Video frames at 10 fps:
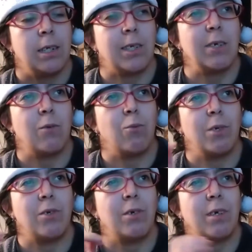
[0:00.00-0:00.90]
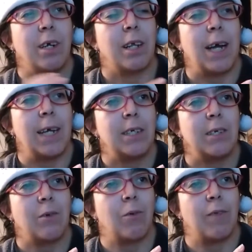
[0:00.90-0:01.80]
it's either Wizard in
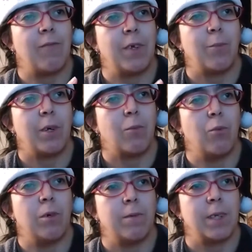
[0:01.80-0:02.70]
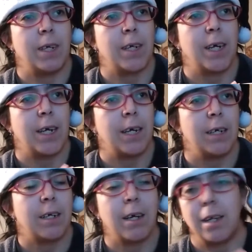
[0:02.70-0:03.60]
Glass or the fifth book, Wolves of the
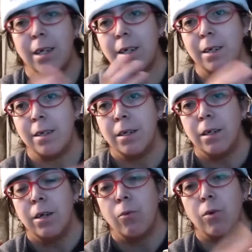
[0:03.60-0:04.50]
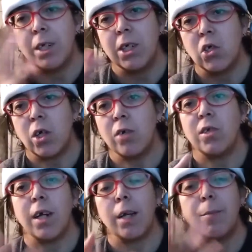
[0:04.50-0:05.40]
Kala, where he
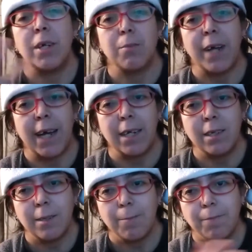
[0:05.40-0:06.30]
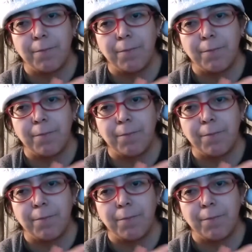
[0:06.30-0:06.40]
starts talking about his past.